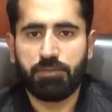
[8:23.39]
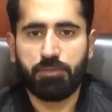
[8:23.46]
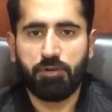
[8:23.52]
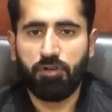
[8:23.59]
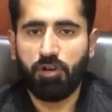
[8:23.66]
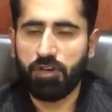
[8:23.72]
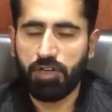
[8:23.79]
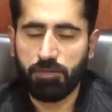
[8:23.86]

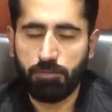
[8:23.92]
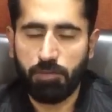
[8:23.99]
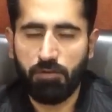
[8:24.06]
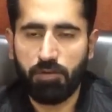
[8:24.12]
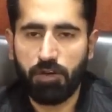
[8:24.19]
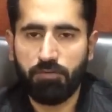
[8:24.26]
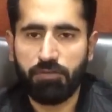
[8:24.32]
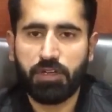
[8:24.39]
prerogative
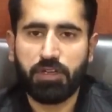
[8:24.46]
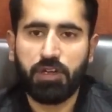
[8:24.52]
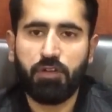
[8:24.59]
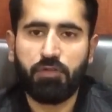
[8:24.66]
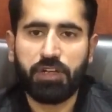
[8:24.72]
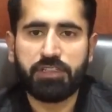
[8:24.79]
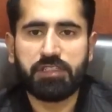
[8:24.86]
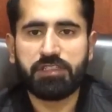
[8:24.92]
power of the
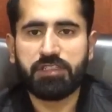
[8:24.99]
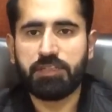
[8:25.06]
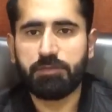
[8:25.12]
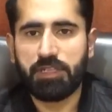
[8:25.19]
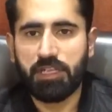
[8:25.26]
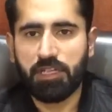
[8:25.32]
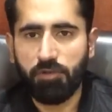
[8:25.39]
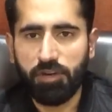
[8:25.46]
Crown exercised by
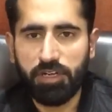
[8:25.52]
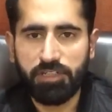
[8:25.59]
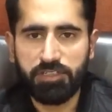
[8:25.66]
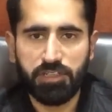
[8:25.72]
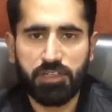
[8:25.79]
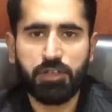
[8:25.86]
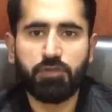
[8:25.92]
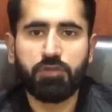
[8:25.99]
the Governor
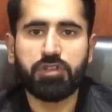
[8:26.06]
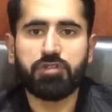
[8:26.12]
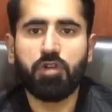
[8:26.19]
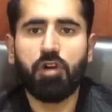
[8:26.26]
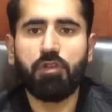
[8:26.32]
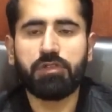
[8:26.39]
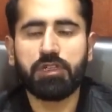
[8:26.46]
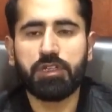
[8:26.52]
General to
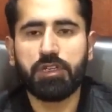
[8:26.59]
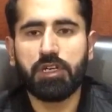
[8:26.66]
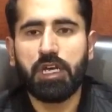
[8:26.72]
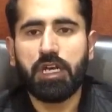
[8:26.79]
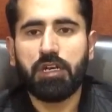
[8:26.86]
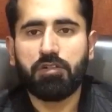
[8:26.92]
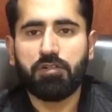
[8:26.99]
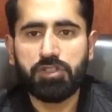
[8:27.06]
dissolve the
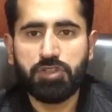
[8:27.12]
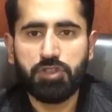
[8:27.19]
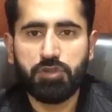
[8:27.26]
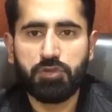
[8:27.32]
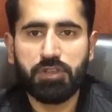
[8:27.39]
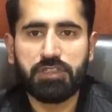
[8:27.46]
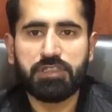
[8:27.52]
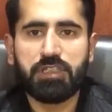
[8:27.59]

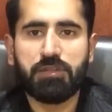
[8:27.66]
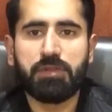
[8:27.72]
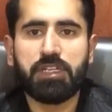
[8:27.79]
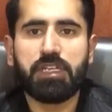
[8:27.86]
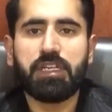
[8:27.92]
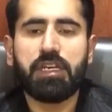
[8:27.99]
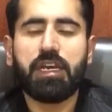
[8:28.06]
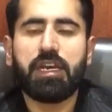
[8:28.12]
Constituent
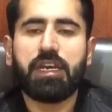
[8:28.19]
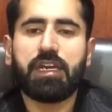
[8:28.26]
Assembly,